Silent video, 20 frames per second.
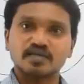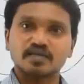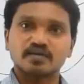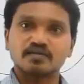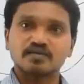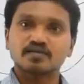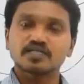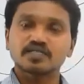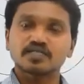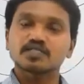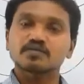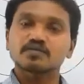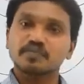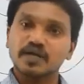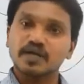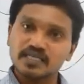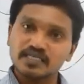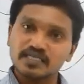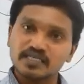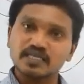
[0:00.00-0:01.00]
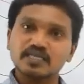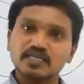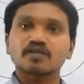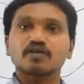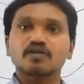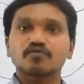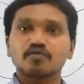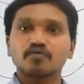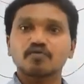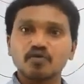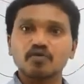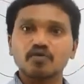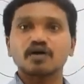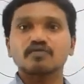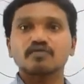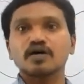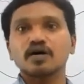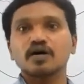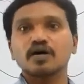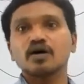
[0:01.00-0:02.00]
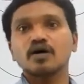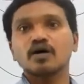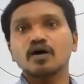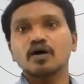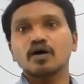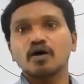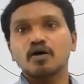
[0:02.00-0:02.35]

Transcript: which is present in the floor of the